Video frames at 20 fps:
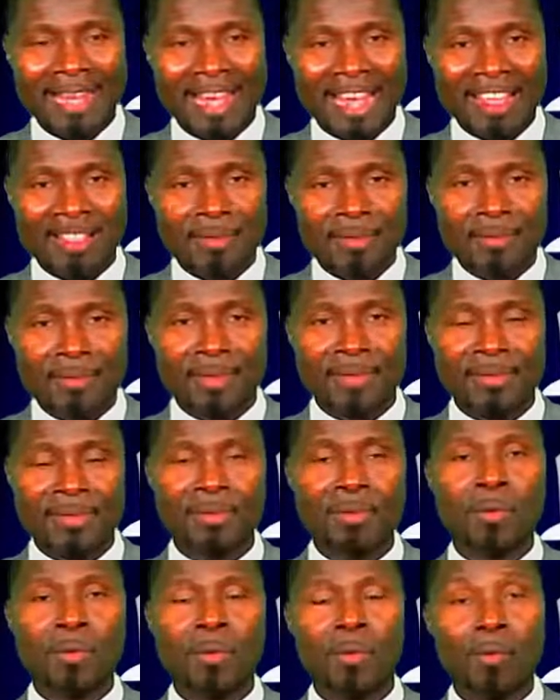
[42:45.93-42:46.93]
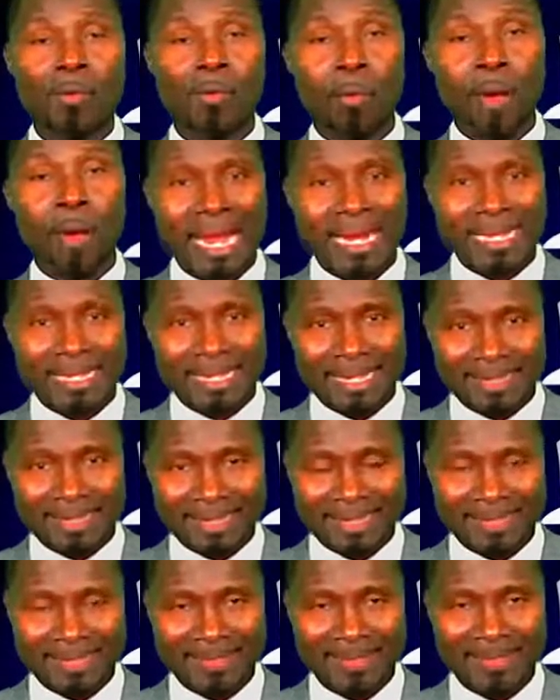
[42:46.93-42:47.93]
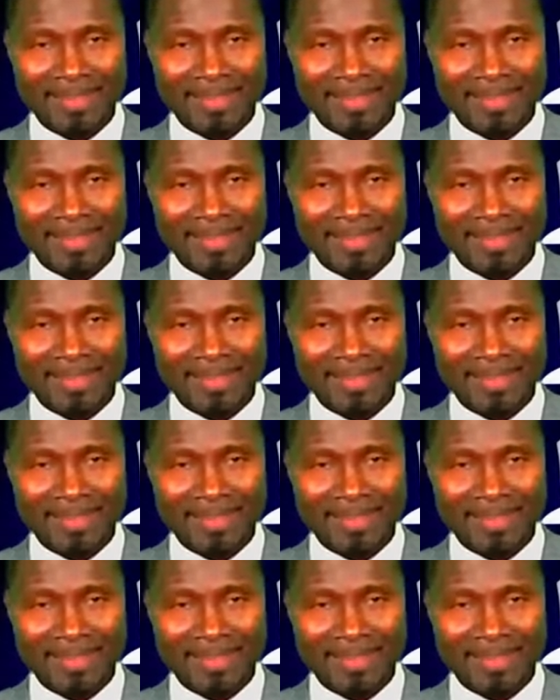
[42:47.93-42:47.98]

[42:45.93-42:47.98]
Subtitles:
has been widened.